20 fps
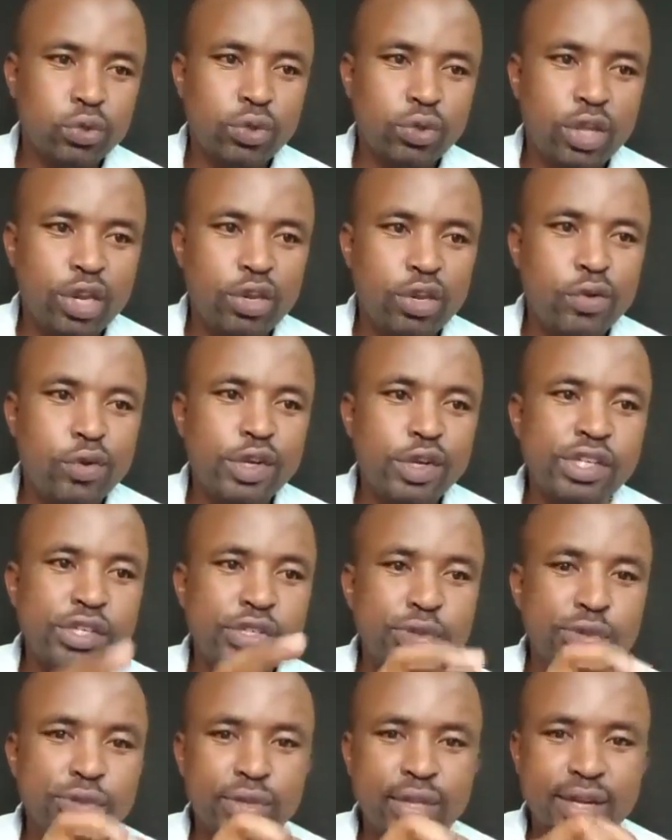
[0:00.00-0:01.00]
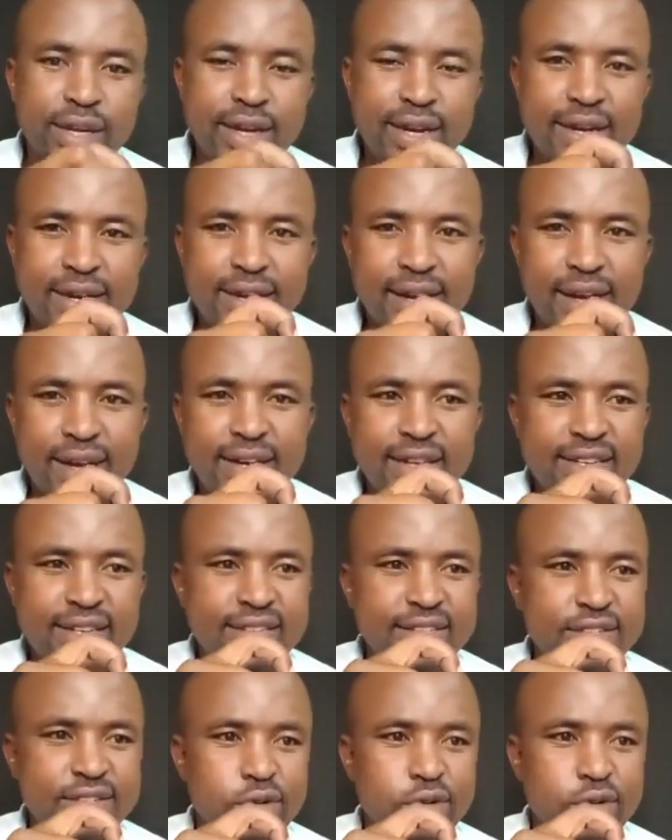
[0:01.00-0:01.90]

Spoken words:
the new issue, the deadline is